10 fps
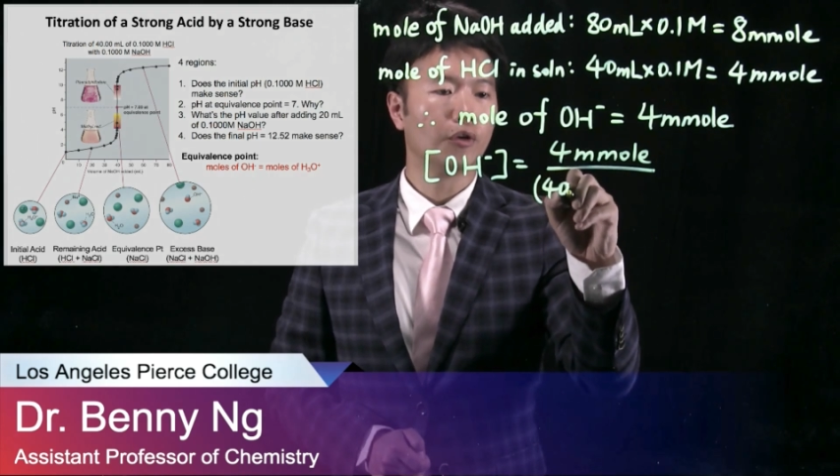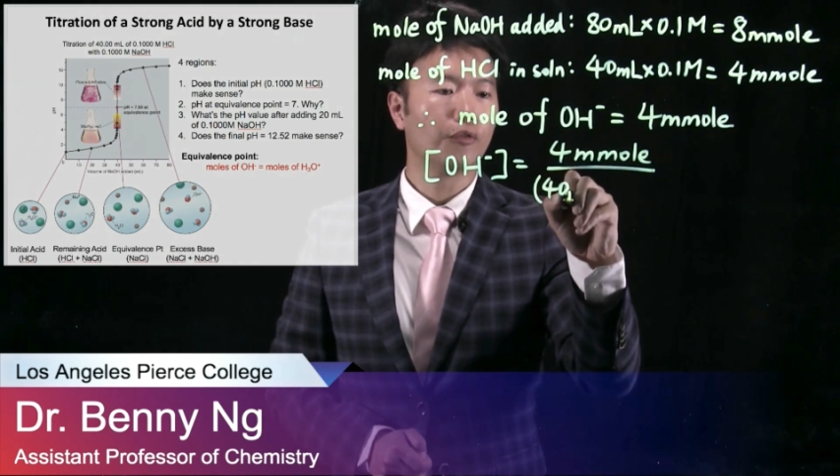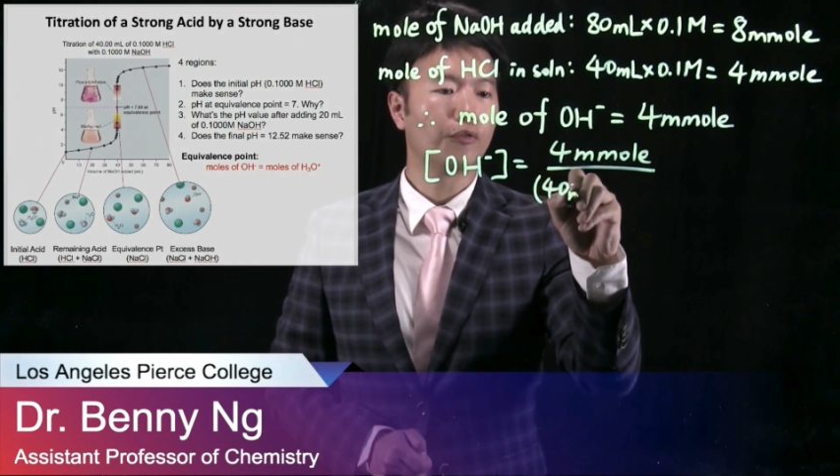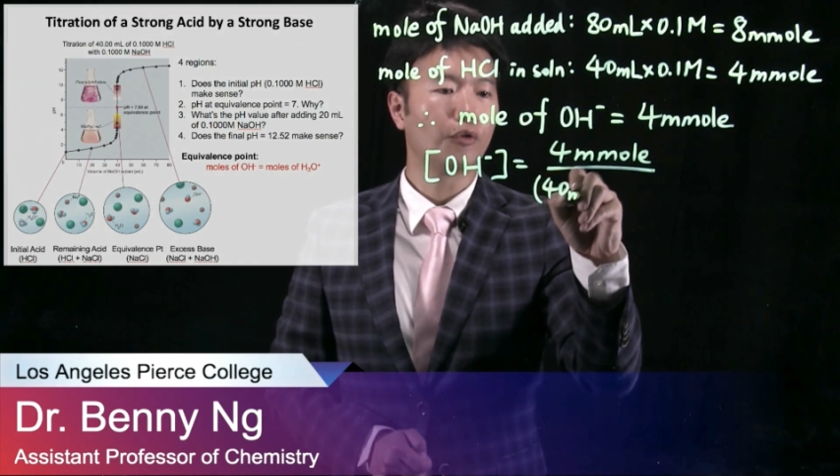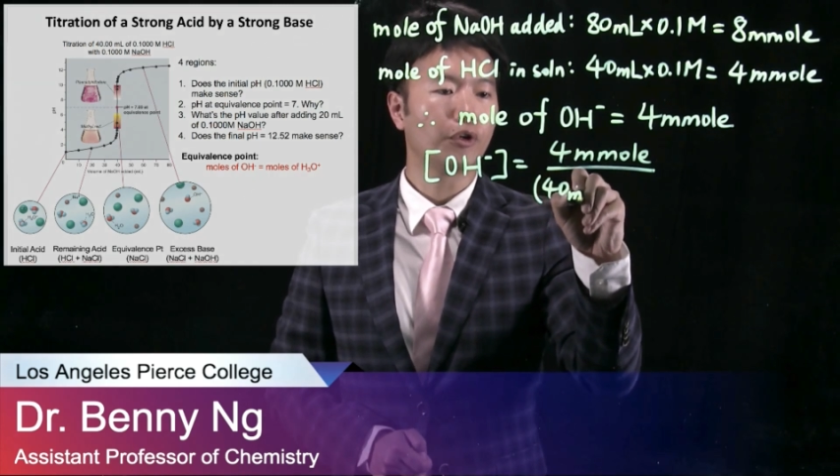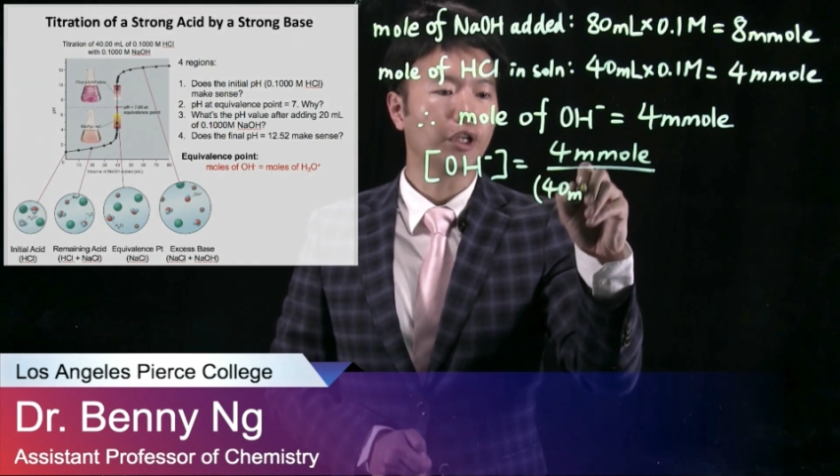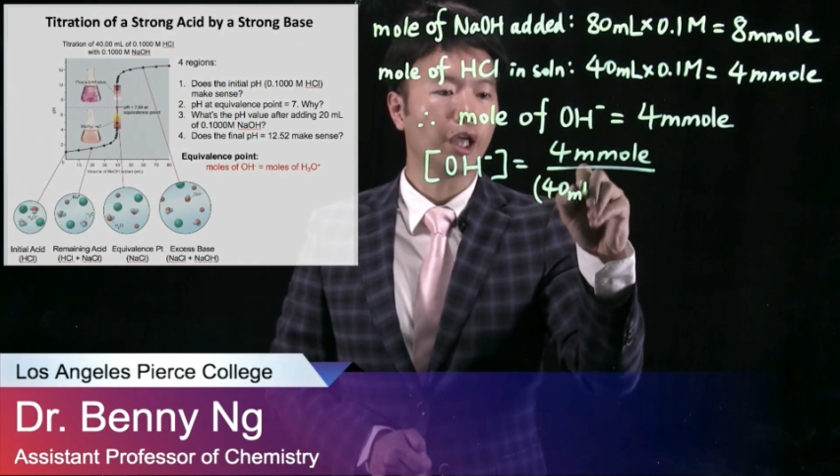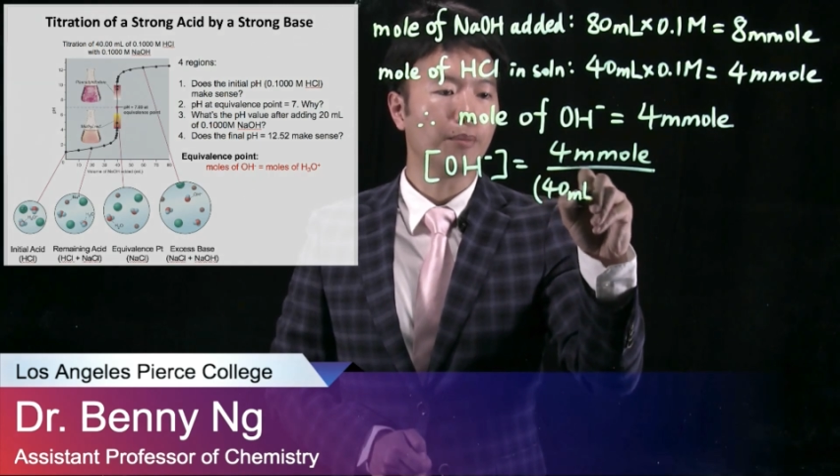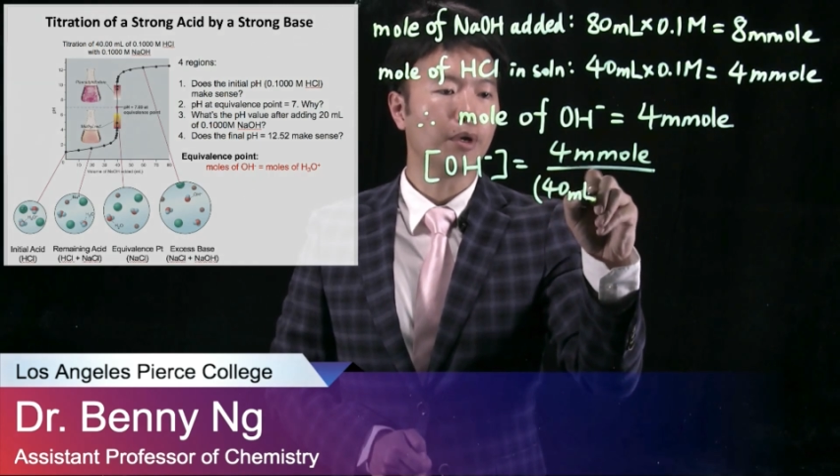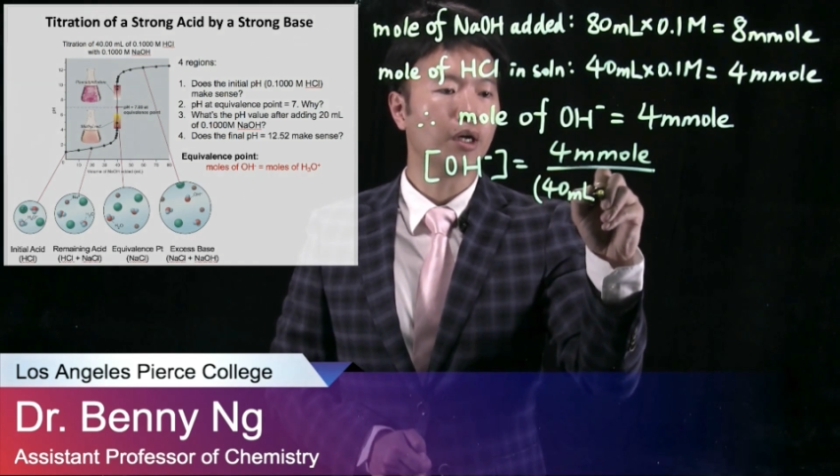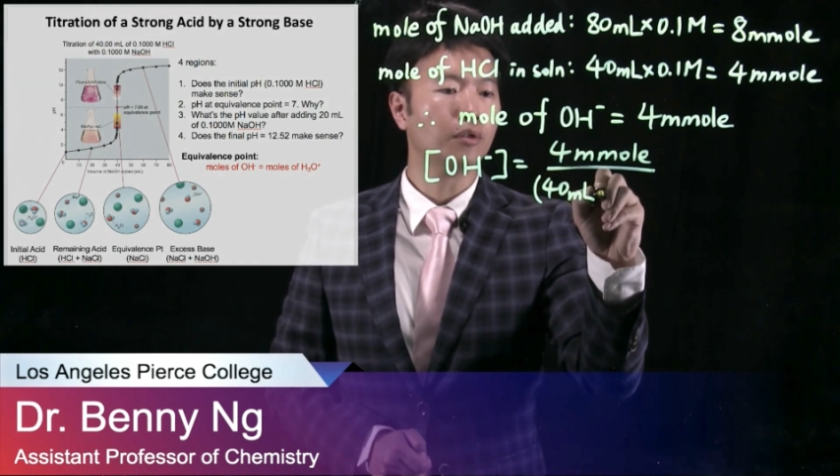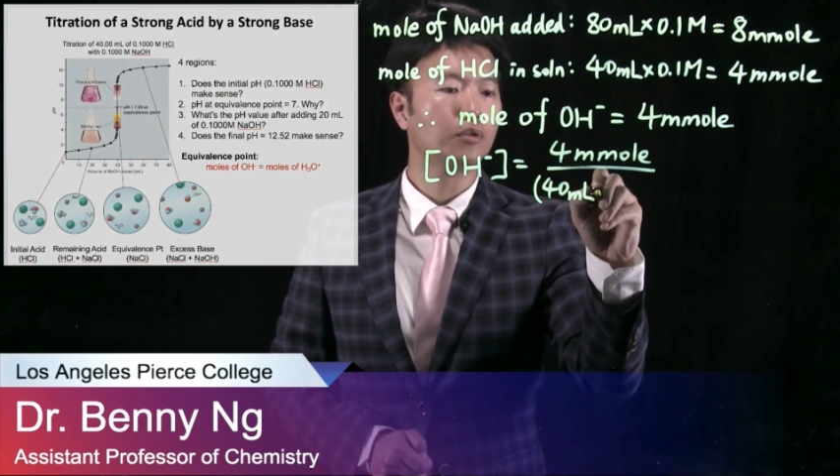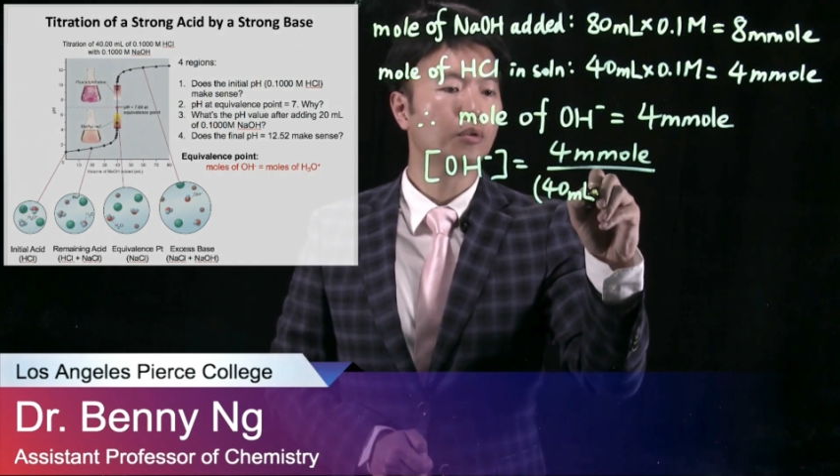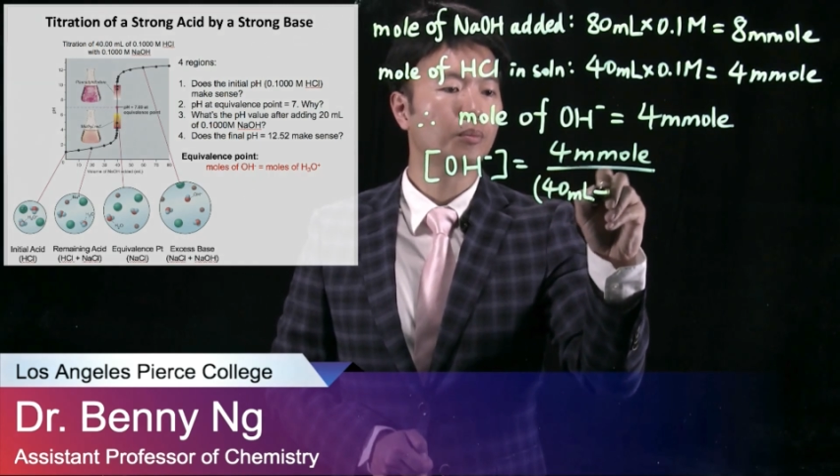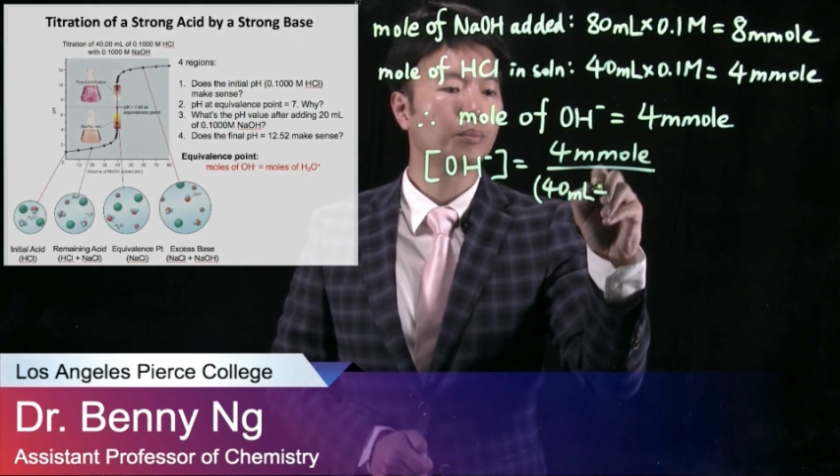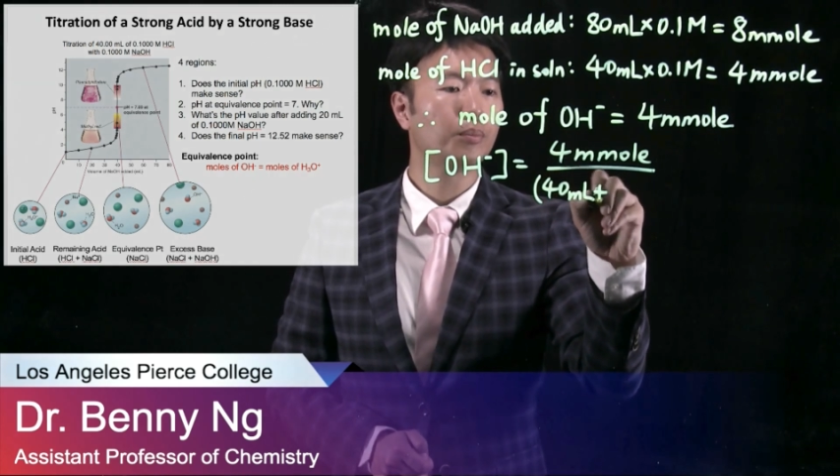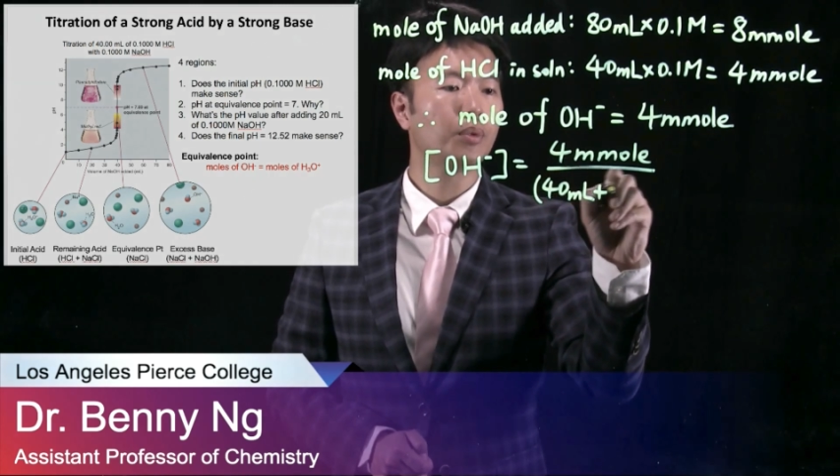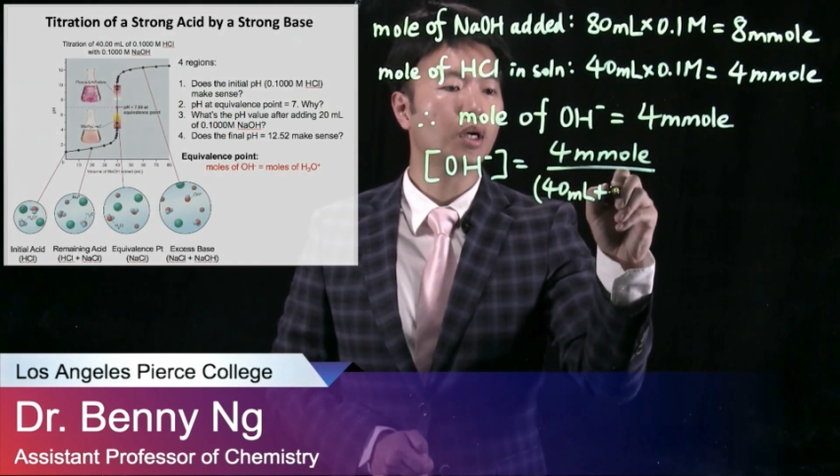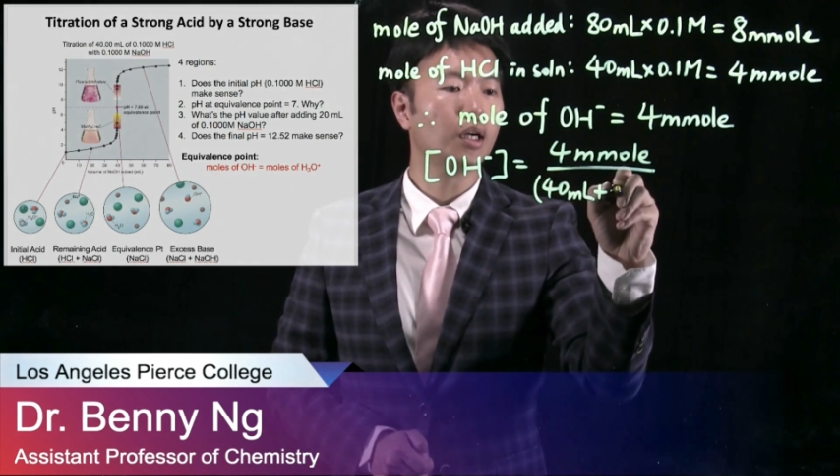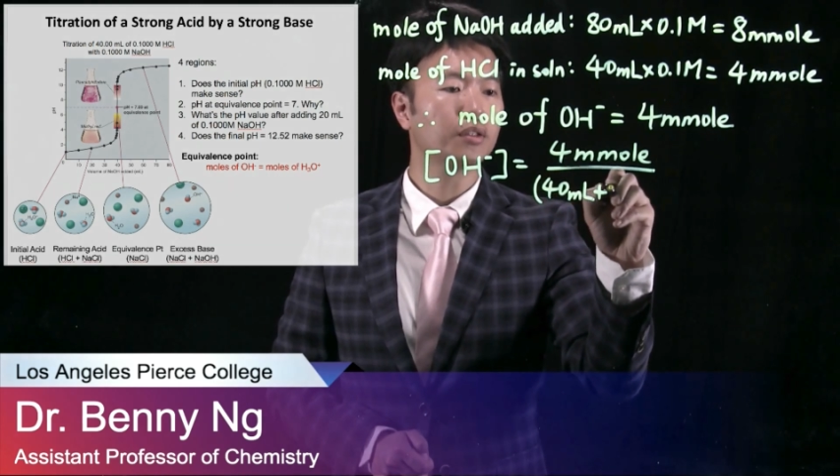40 ml
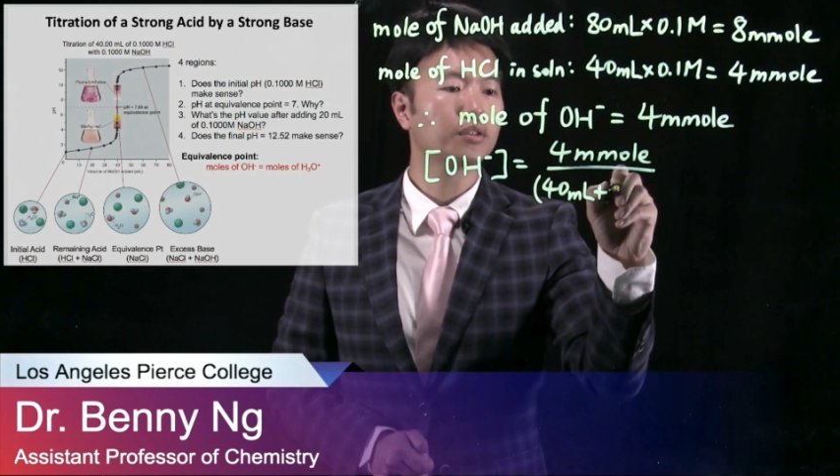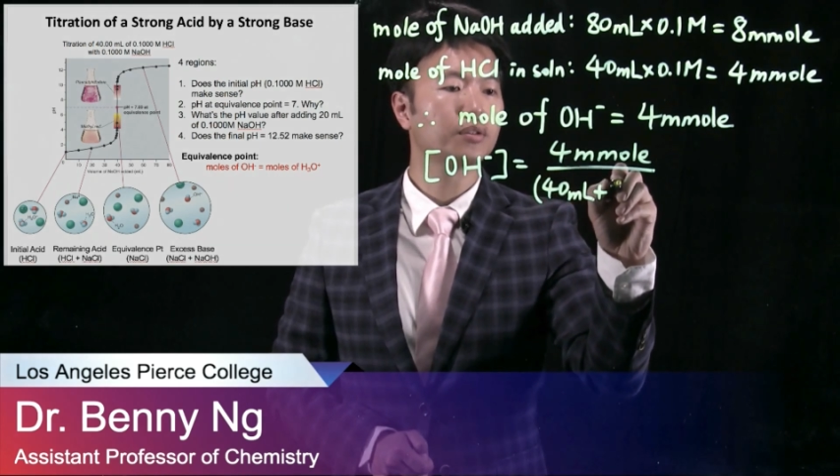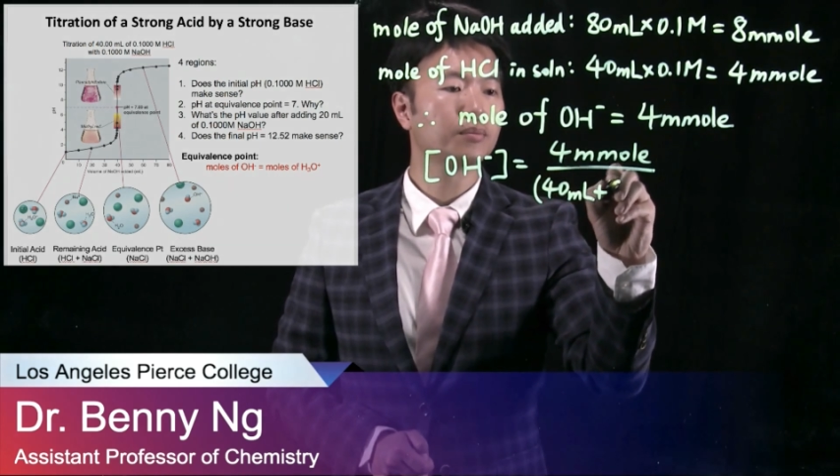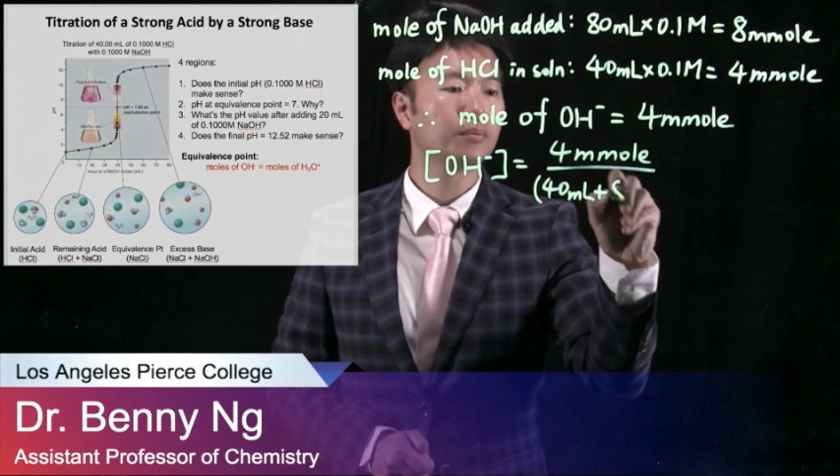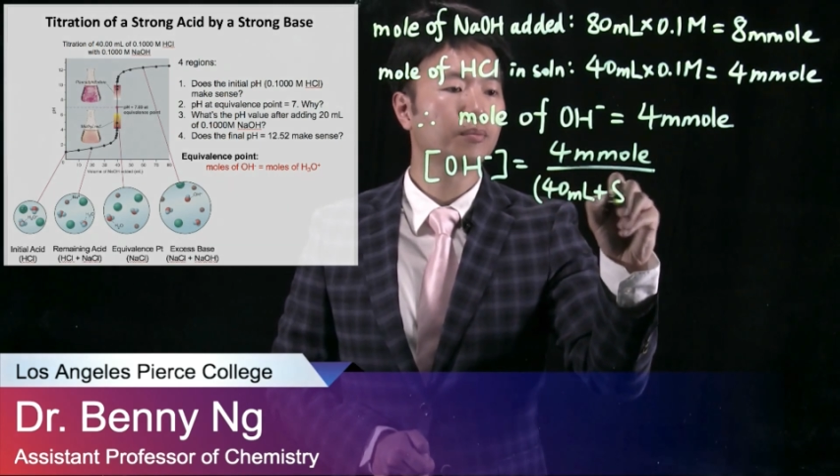plus